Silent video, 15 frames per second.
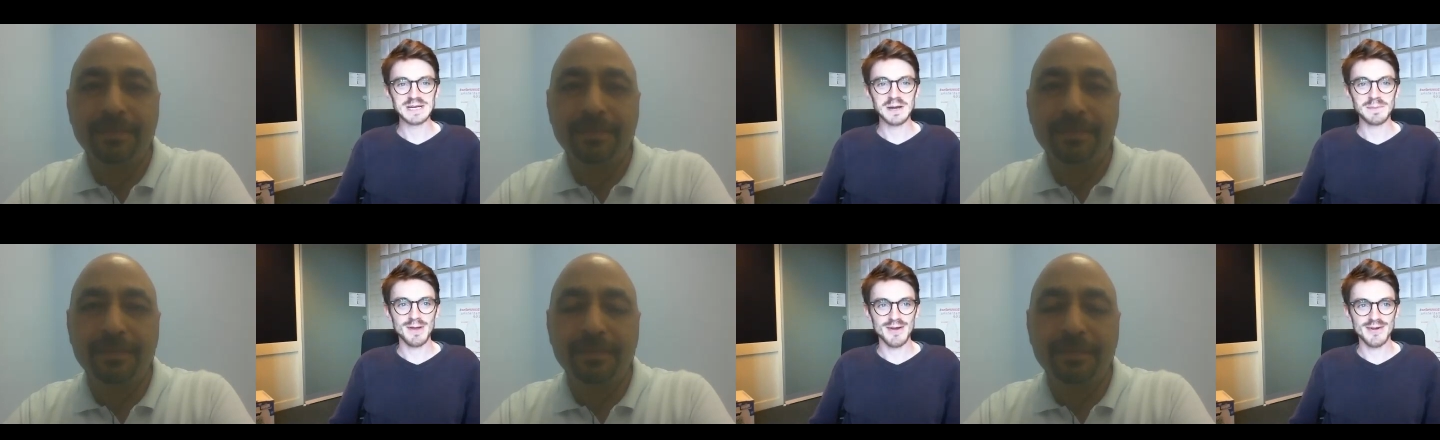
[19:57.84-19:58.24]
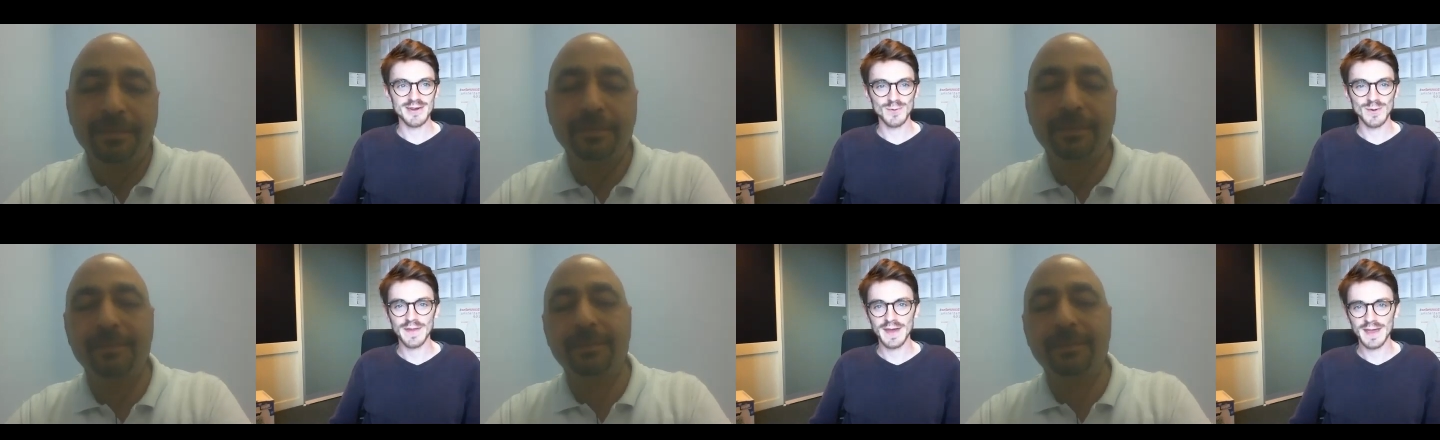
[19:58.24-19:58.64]
Speaker 1: a period
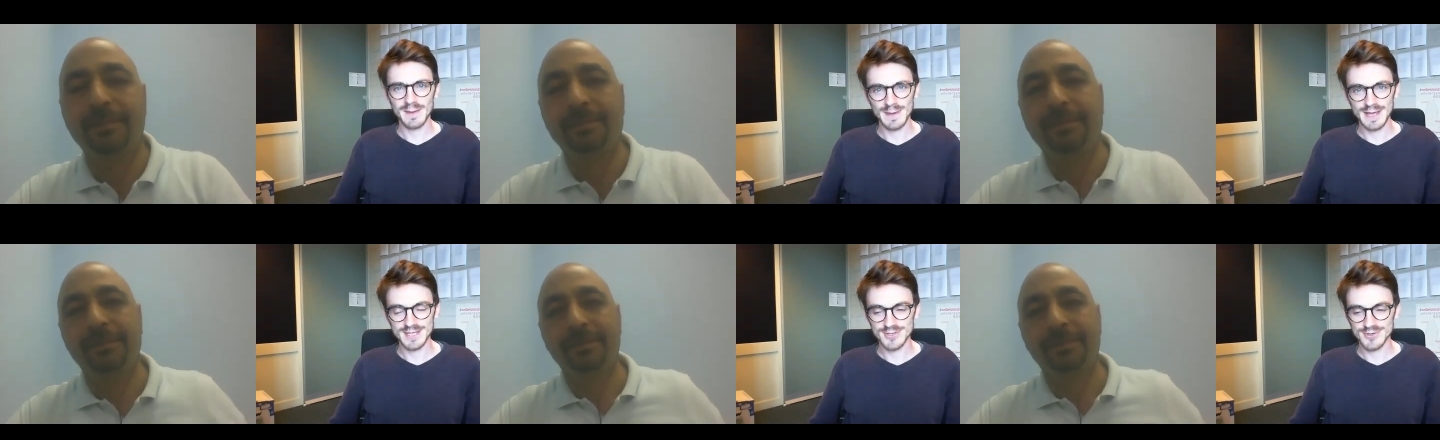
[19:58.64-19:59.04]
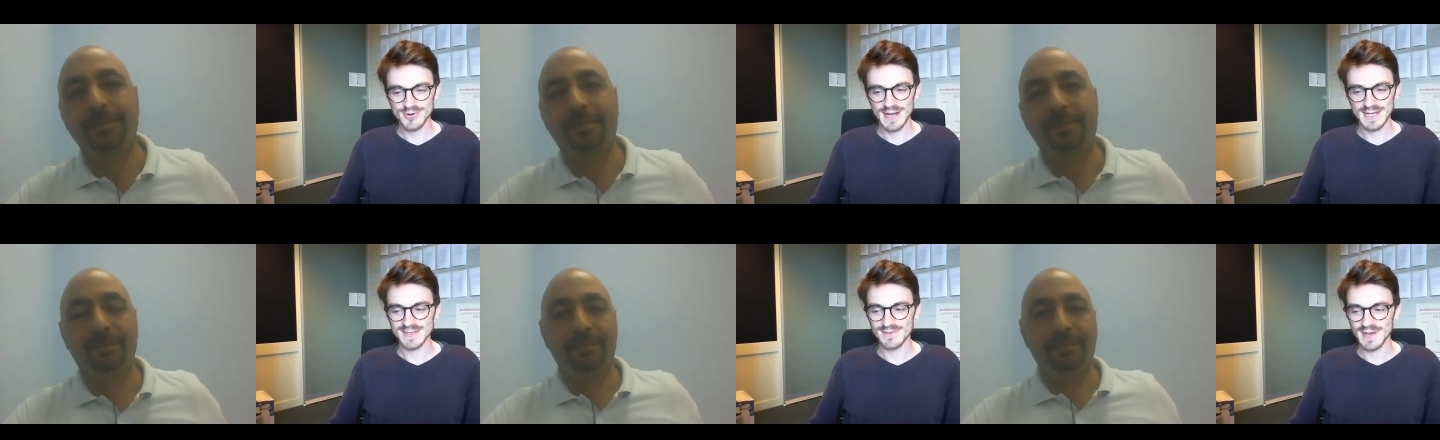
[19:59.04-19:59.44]
where they can be
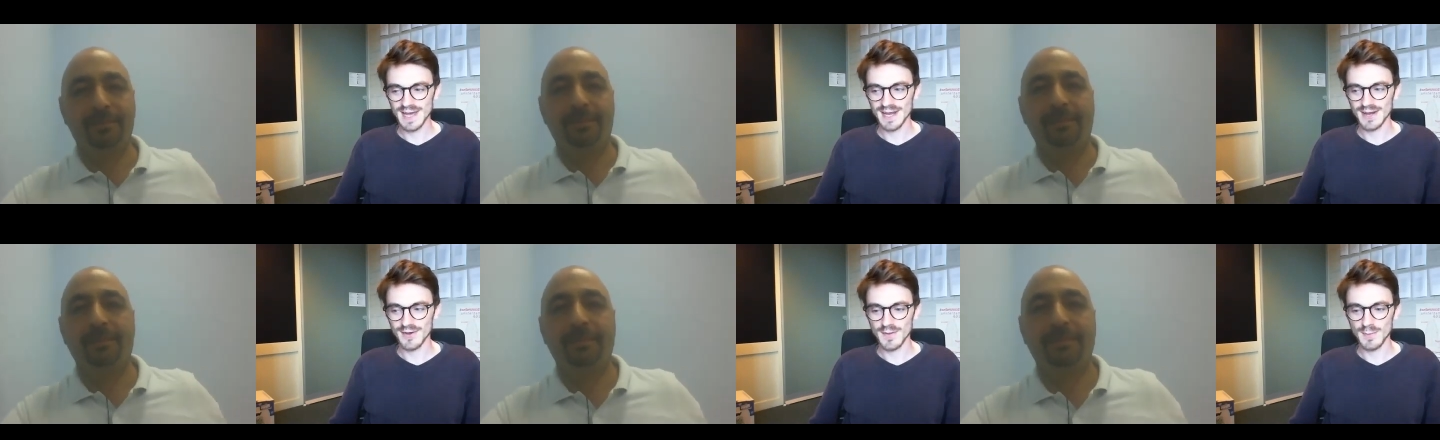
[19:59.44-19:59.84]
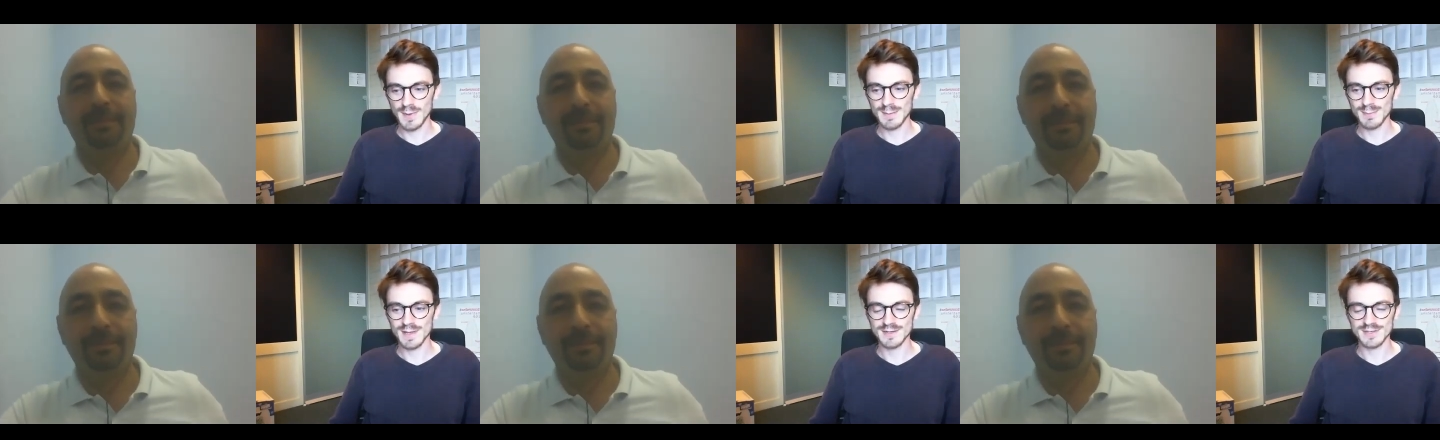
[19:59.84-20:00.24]
creative again. Other
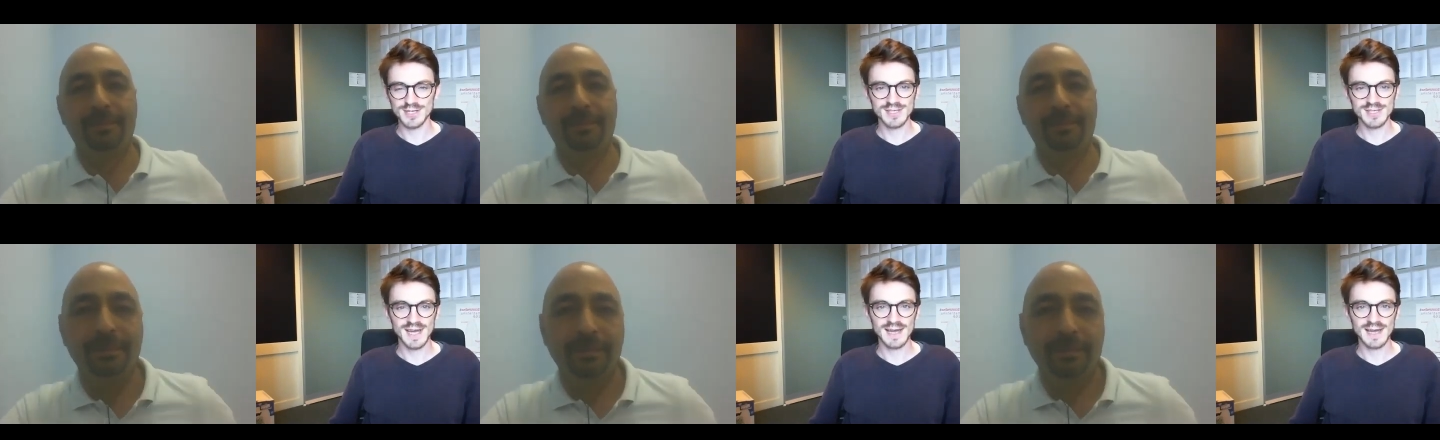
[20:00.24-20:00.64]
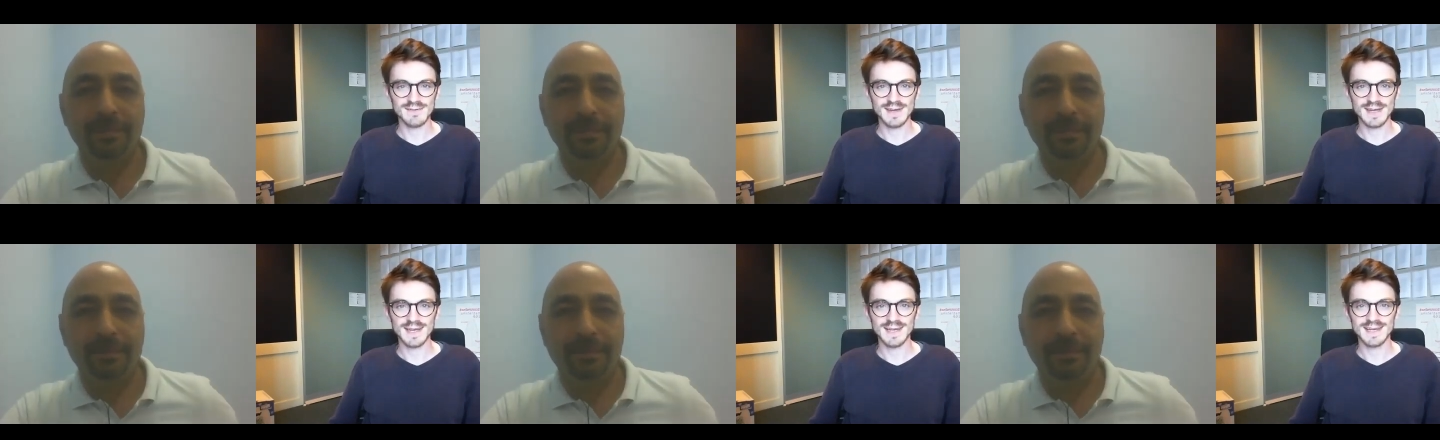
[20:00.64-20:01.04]
people are just
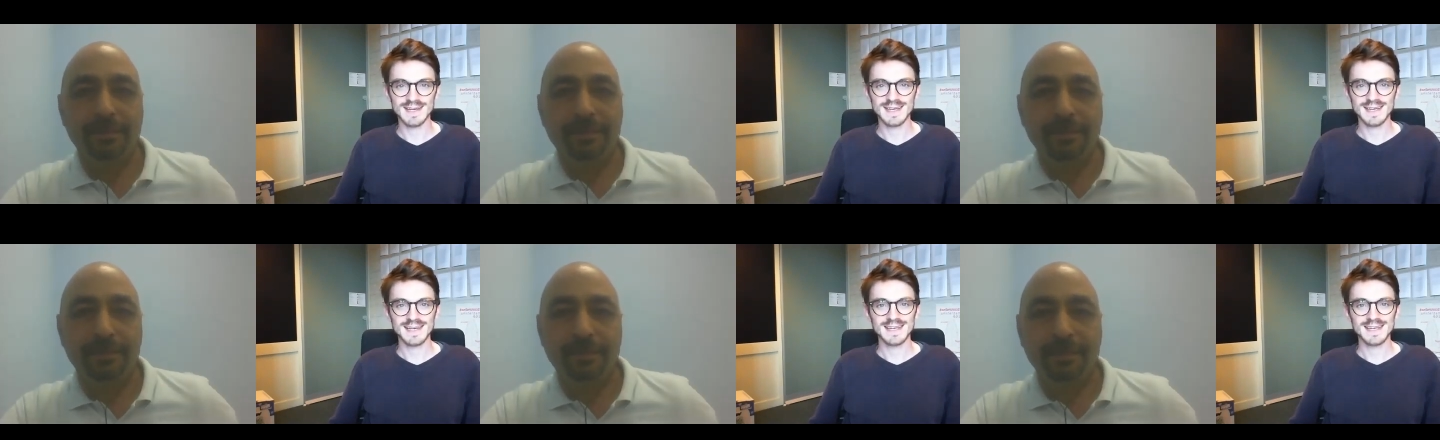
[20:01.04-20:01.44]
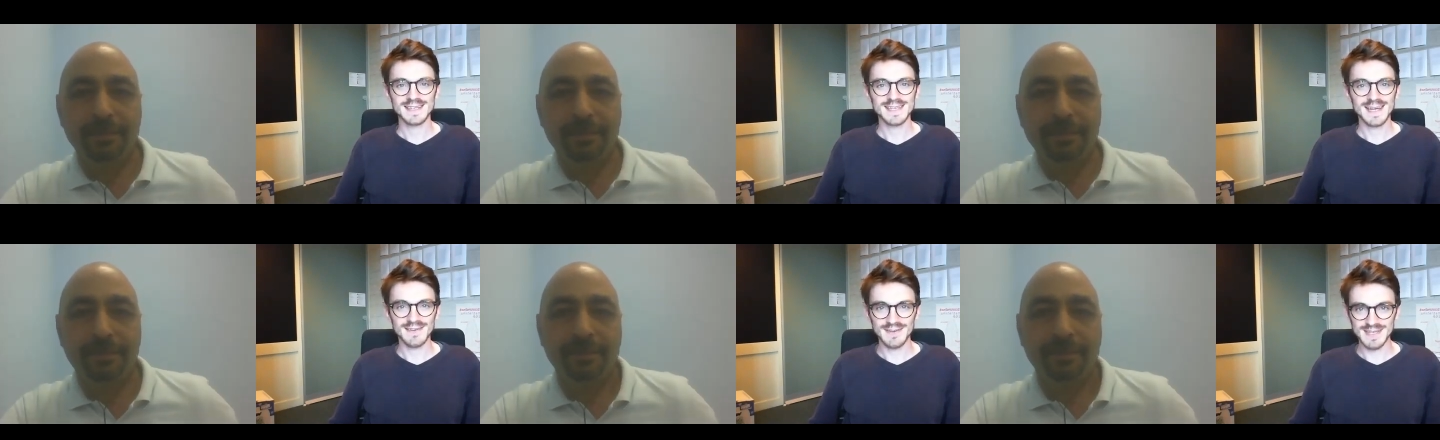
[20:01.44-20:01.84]
diving
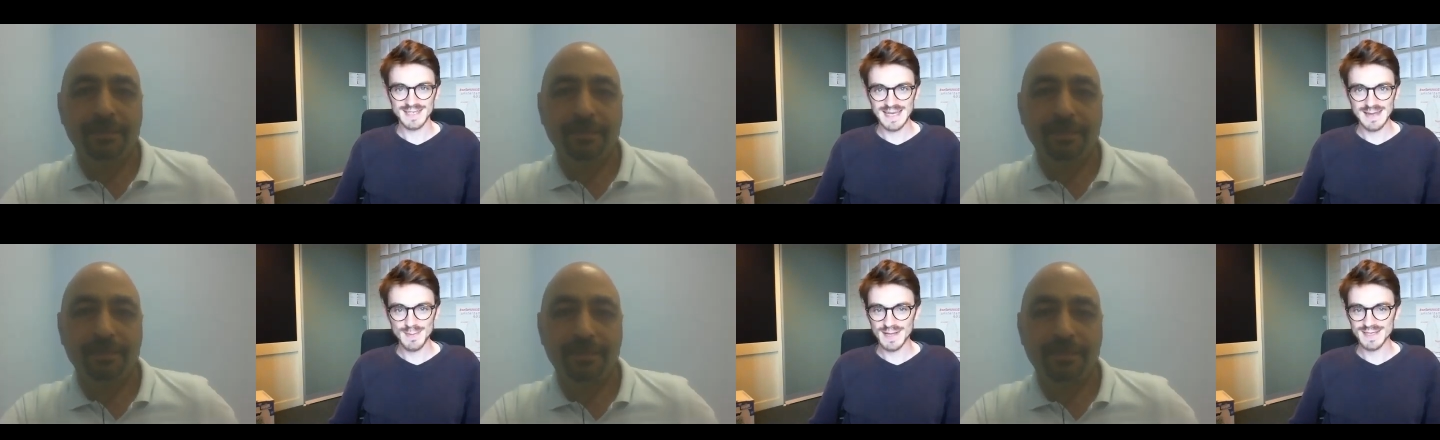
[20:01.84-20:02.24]
diving deep